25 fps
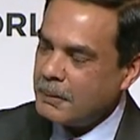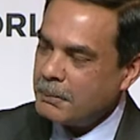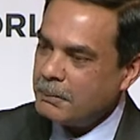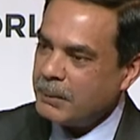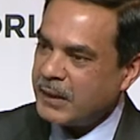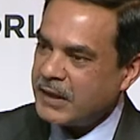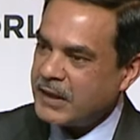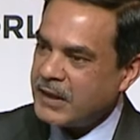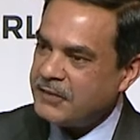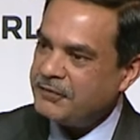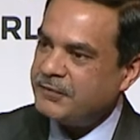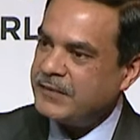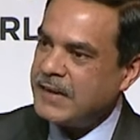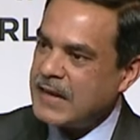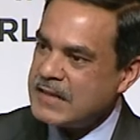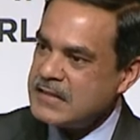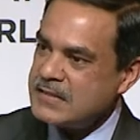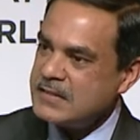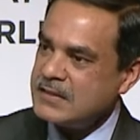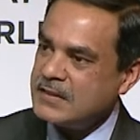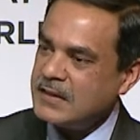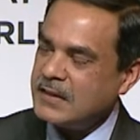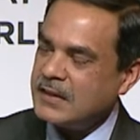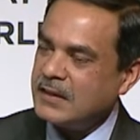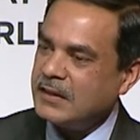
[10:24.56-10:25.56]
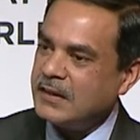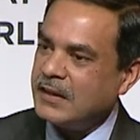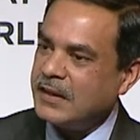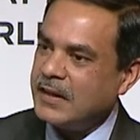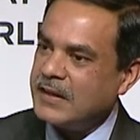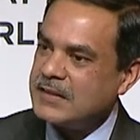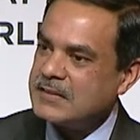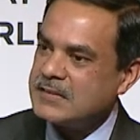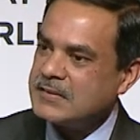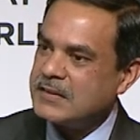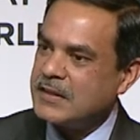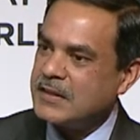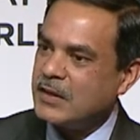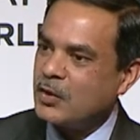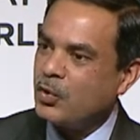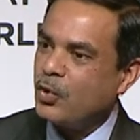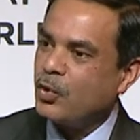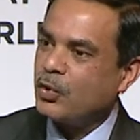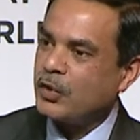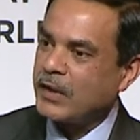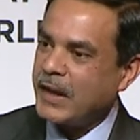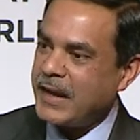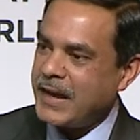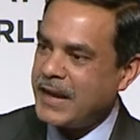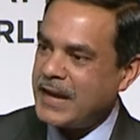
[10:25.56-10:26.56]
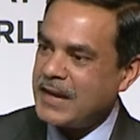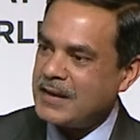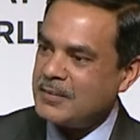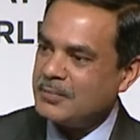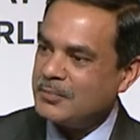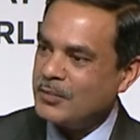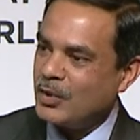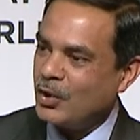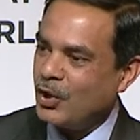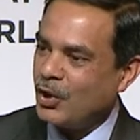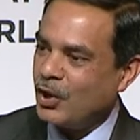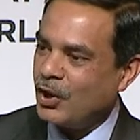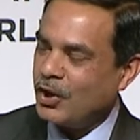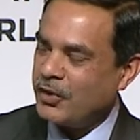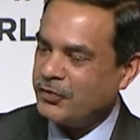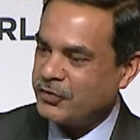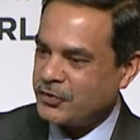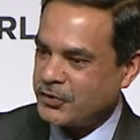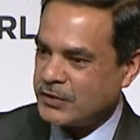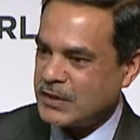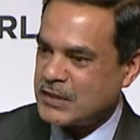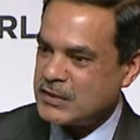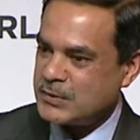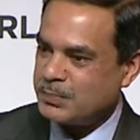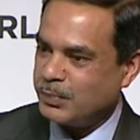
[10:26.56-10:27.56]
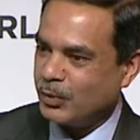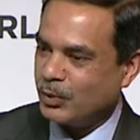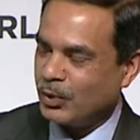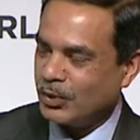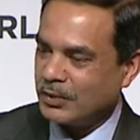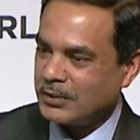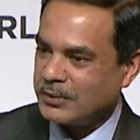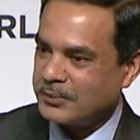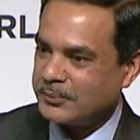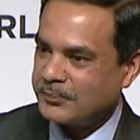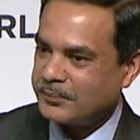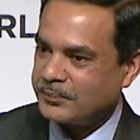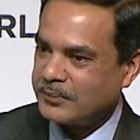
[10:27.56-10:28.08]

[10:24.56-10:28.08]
But if density is the core aim of transport,